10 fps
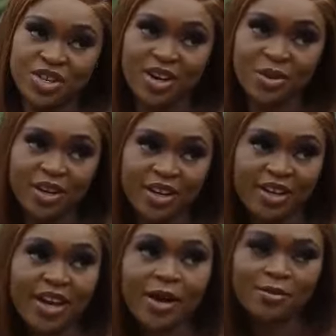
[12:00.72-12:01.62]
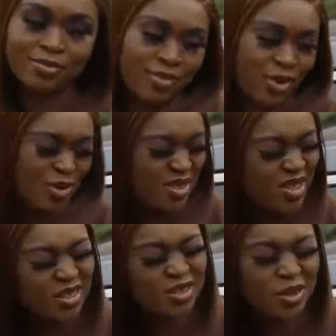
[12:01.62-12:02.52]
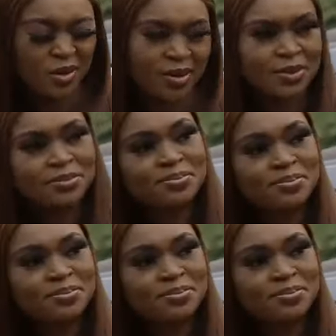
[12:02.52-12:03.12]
rush now, okay? We'll see and talk.